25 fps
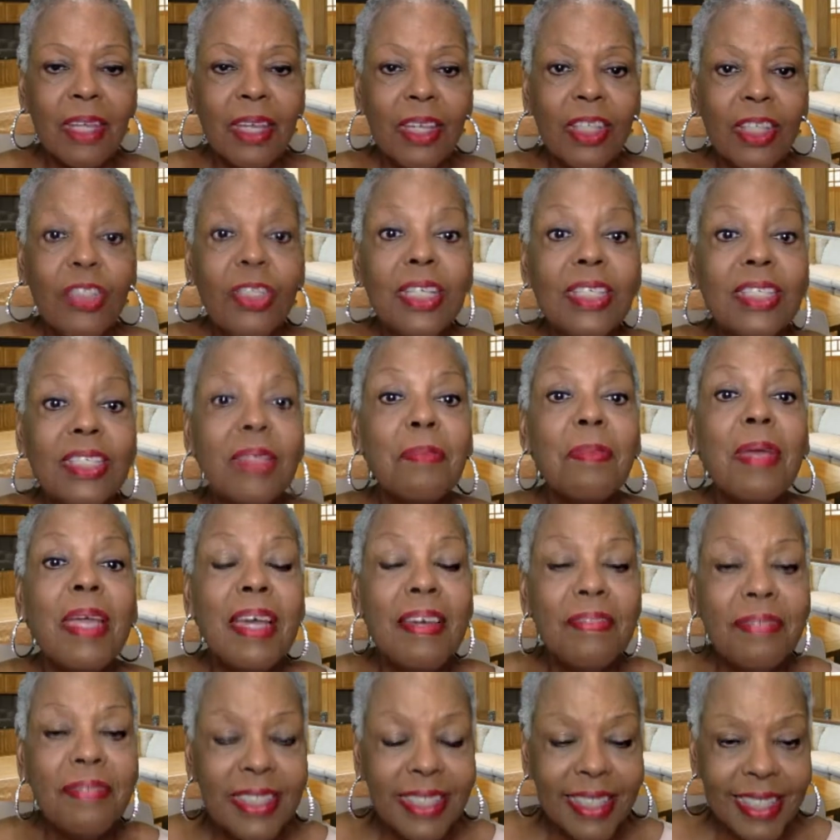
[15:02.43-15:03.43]
You need some
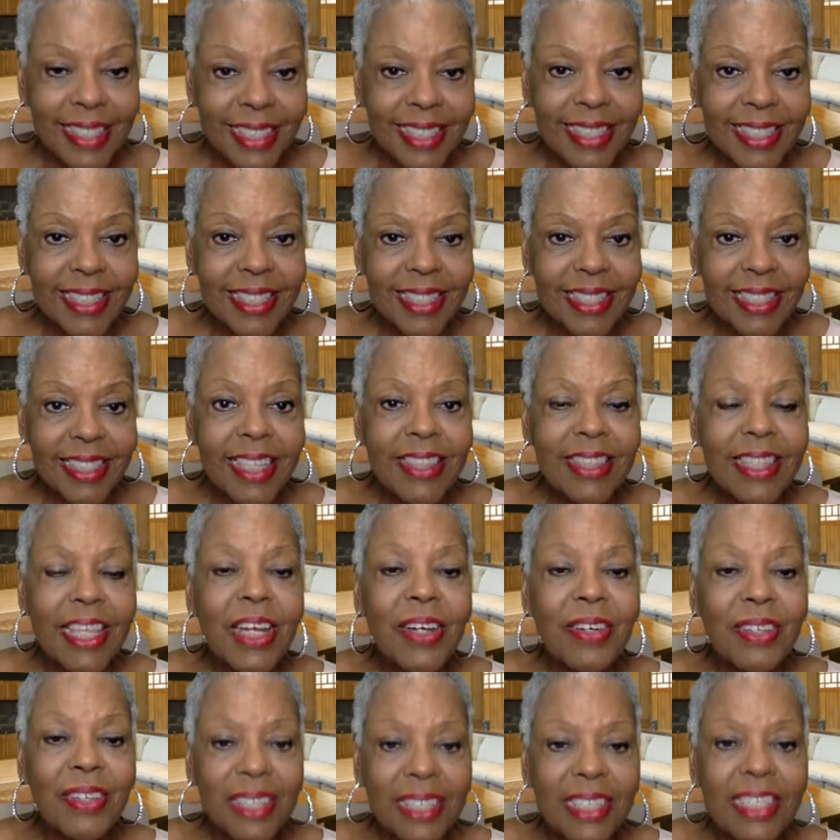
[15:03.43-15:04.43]
evidence that
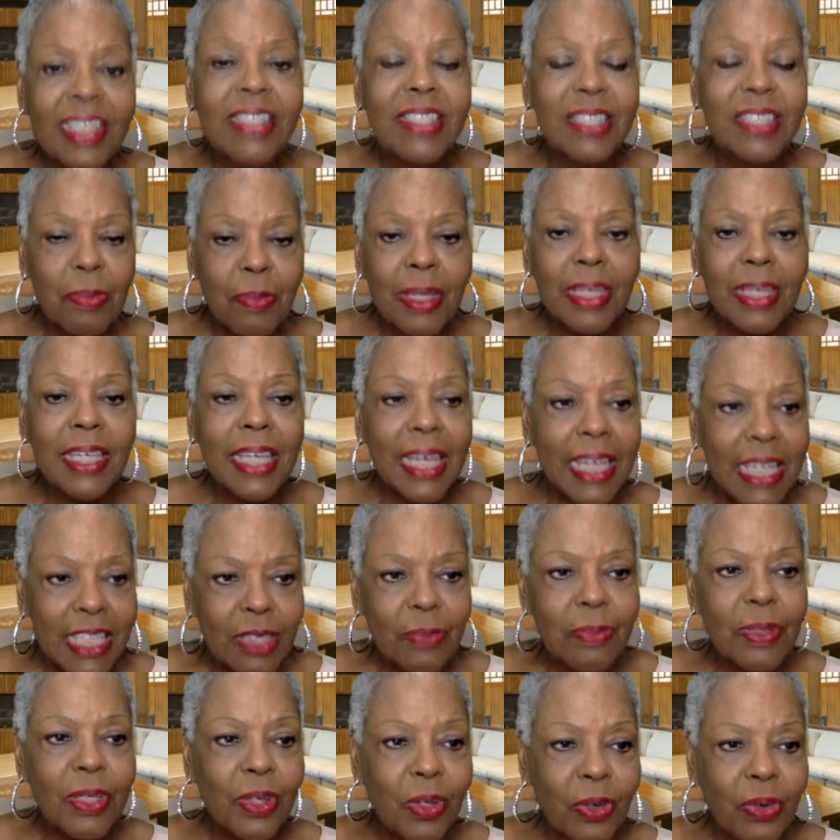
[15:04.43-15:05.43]
there is some
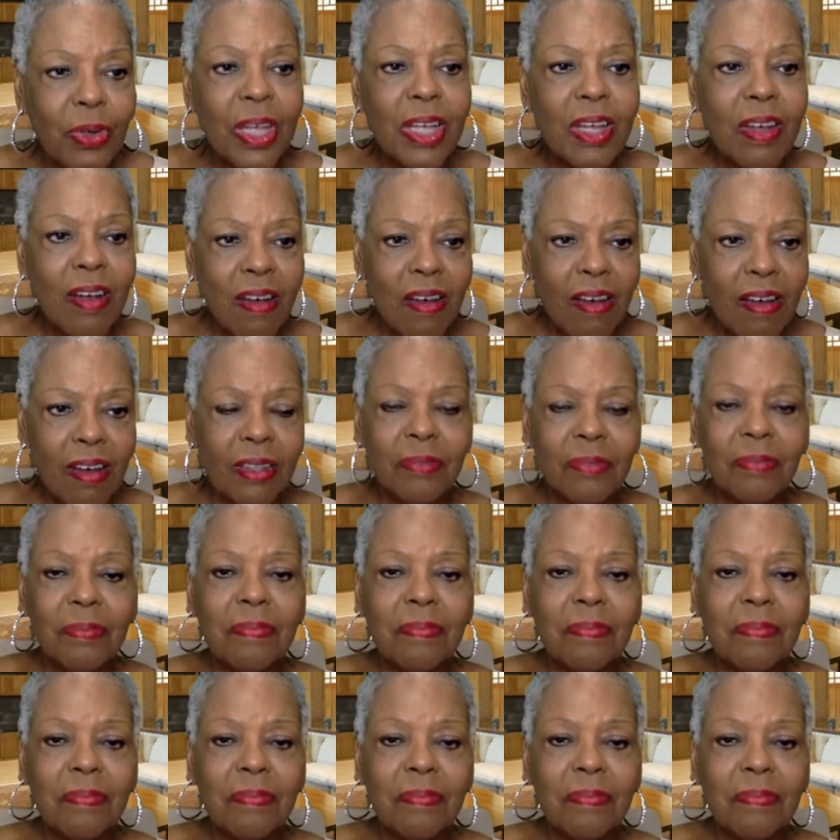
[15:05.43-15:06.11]
engagement going on.